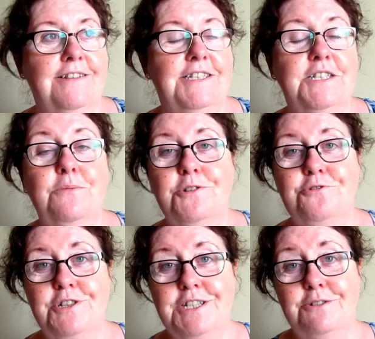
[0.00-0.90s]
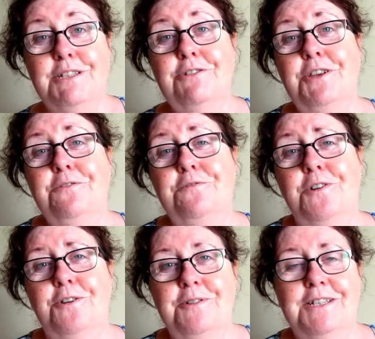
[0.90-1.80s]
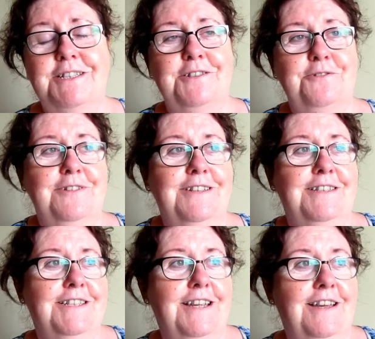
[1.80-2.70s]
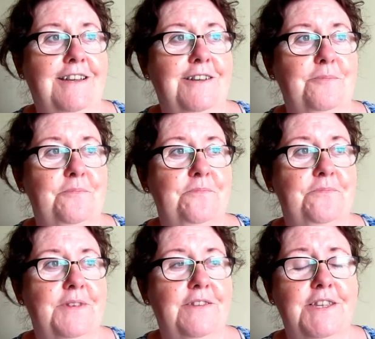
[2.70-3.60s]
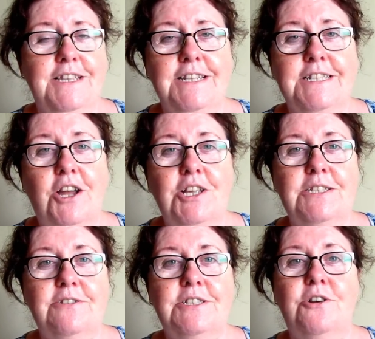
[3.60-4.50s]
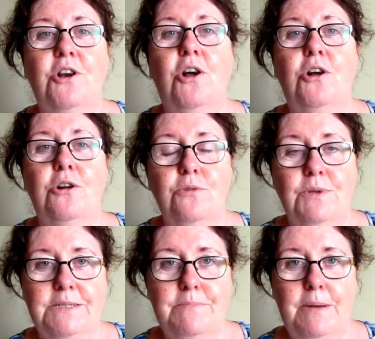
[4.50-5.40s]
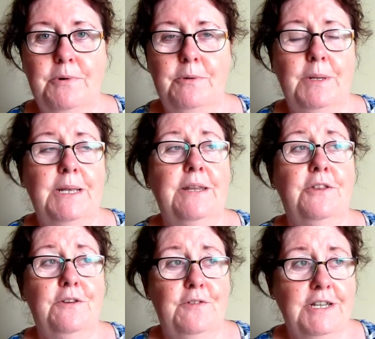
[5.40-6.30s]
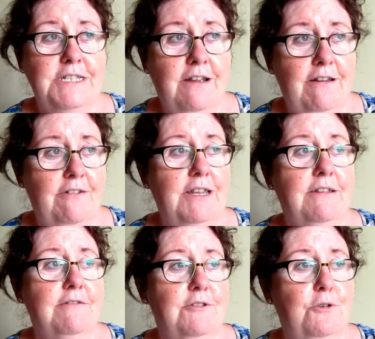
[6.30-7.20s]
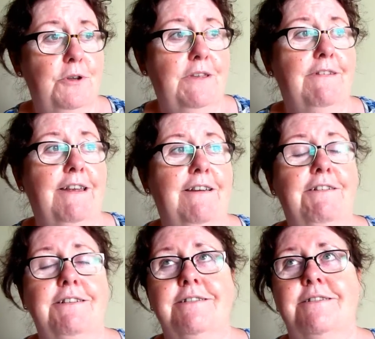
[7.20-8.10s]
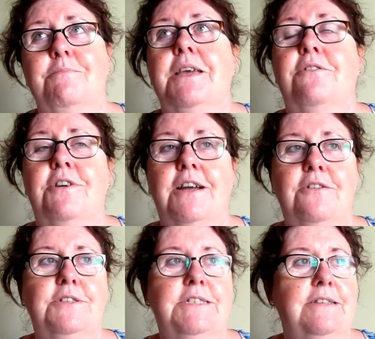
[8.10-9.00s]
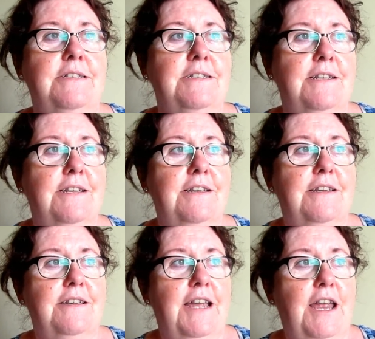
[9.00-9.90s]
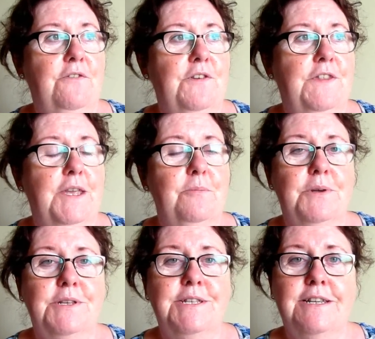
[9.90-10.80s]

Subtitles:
summer treat. I was looking forward to it. I think these concerts are always memorable. Now they're very tiring going there and the big crowds and everything, but